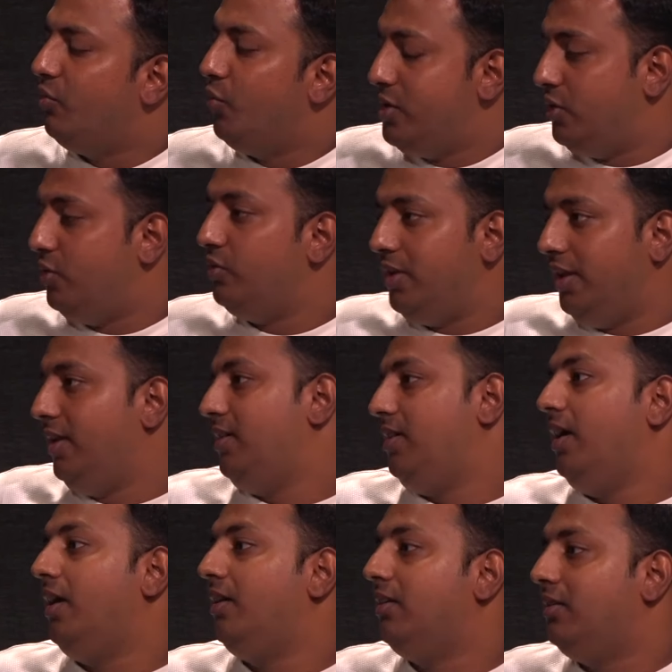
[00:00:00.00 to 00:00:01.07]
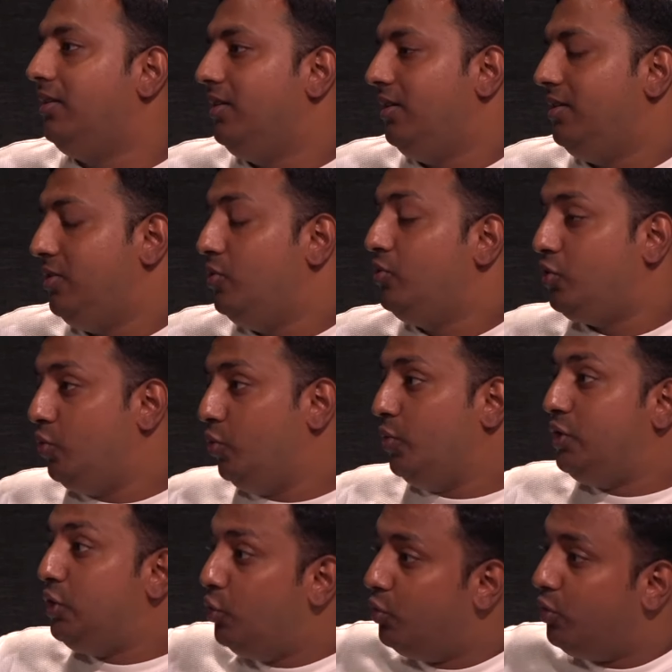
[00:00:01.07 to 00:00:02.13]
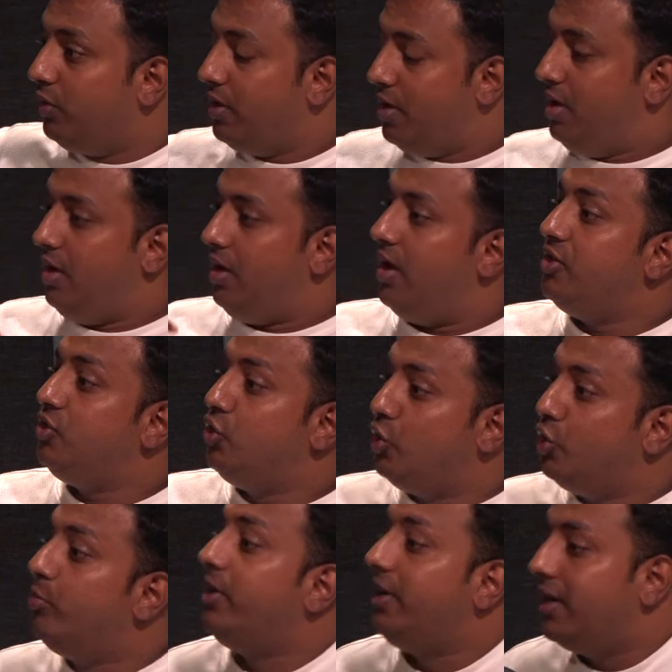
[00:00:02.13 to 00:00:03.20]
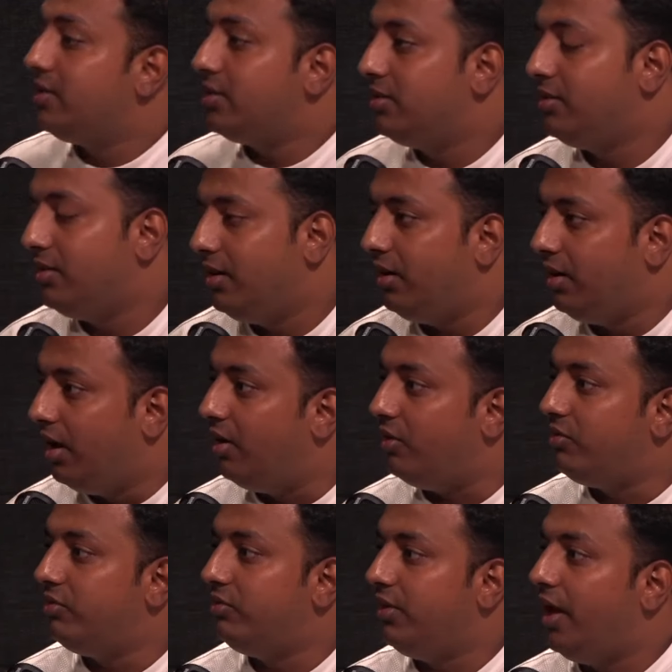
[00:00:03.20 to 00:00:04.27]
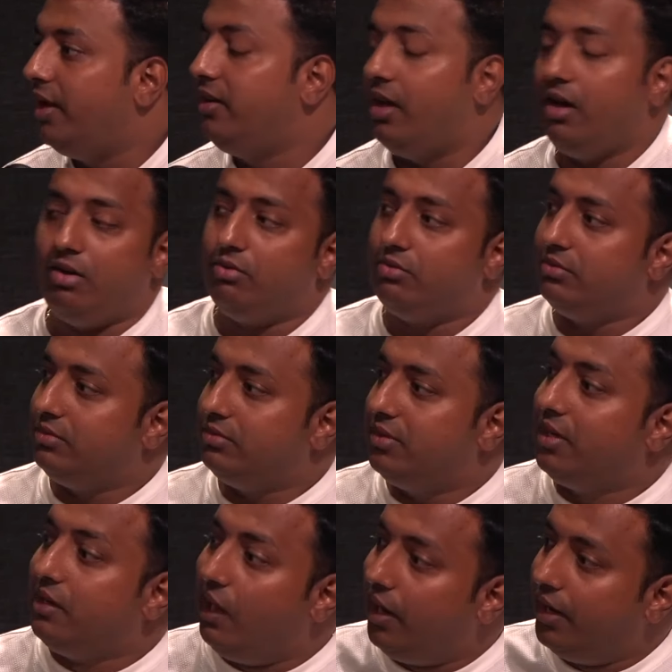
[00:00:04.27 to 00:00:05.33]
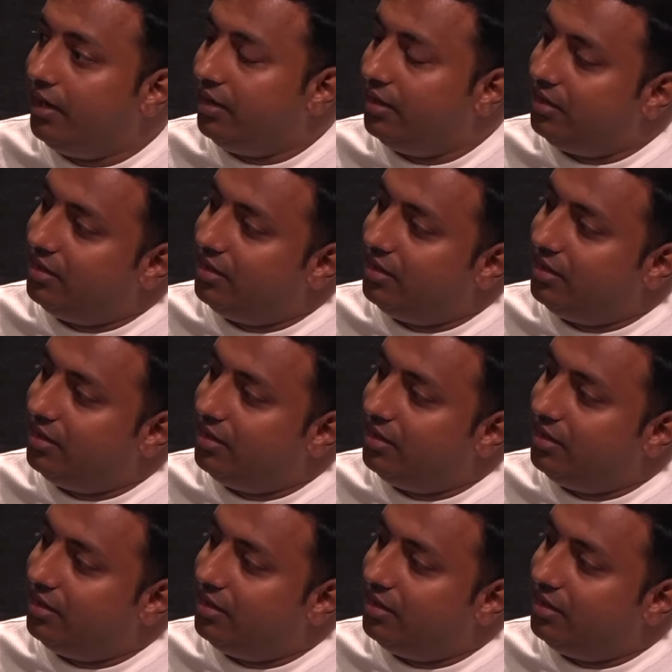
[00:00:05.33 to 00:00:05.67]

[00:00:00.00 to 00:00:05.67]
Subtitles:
which you think and which you assume it as love. And now the guy